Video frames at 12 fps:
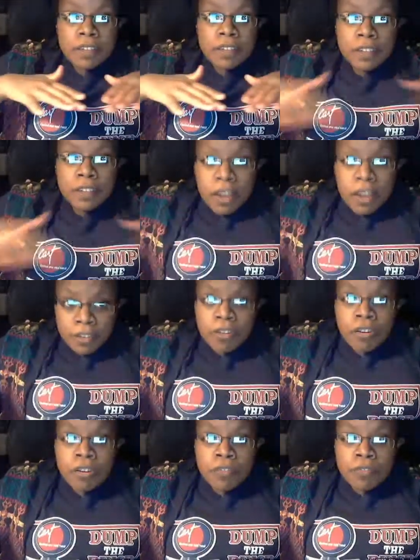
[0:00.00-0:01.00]
knock it
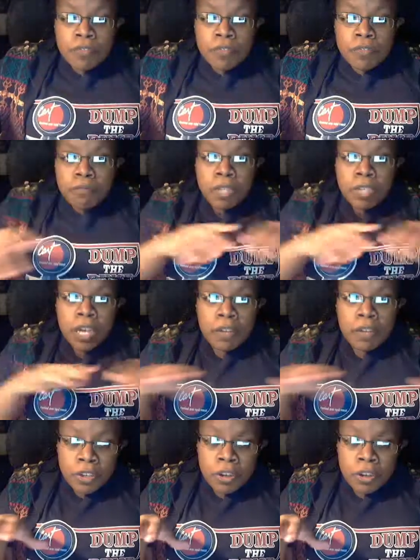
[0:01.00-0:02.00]
off. We
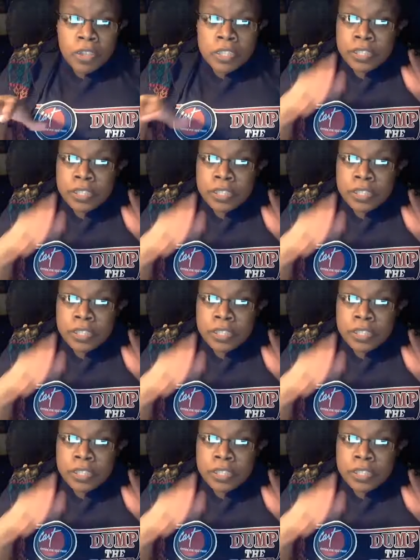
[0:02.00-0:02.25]
have gods